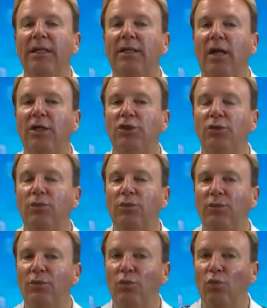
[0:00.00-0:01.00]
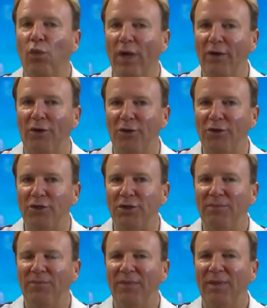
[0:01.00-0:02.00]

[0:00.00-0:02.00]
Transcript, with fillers: Because winners